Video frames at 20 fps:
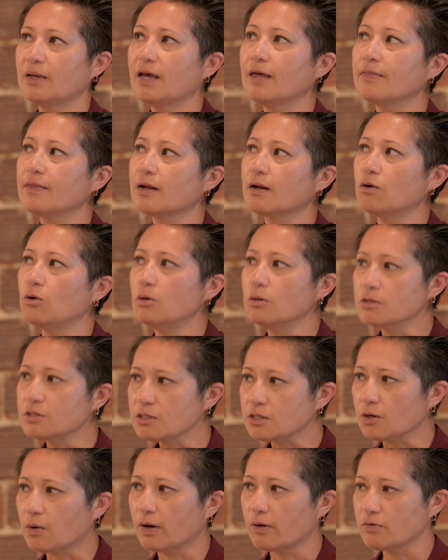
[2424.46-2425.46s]
then
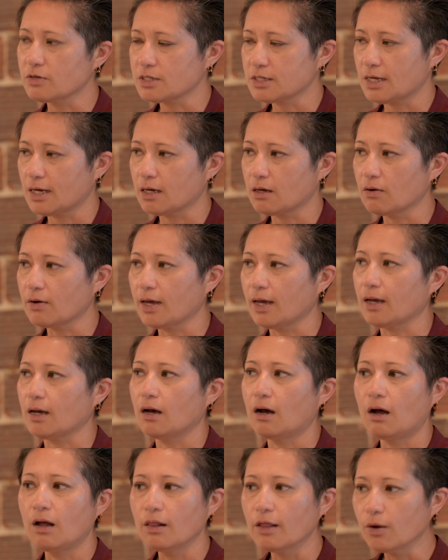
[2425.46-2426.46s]
also I was like, okay,
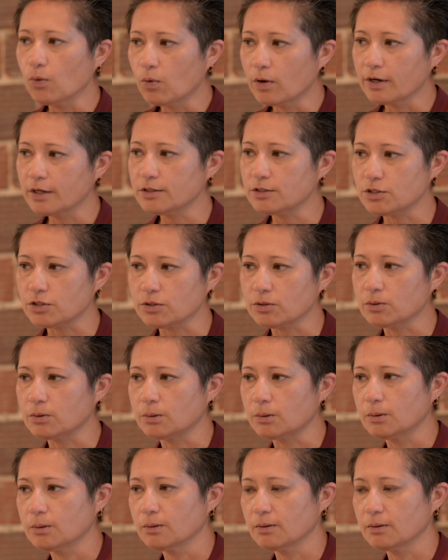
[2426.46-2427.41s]
all I wanna do,